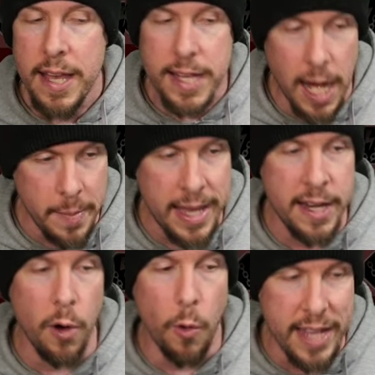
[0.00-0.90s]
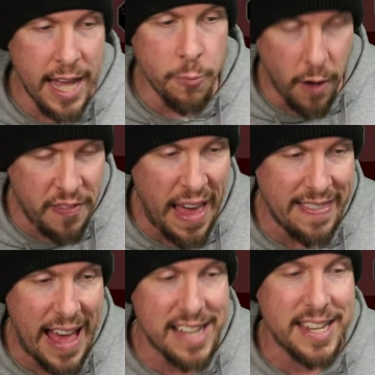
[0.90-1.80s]
come in again with that
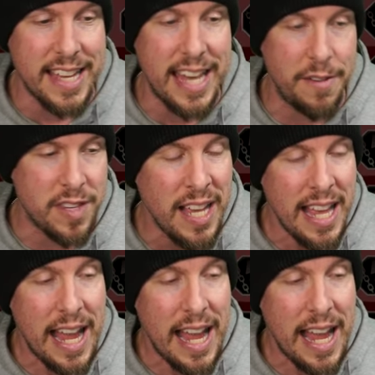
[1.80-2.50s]
lasting gifts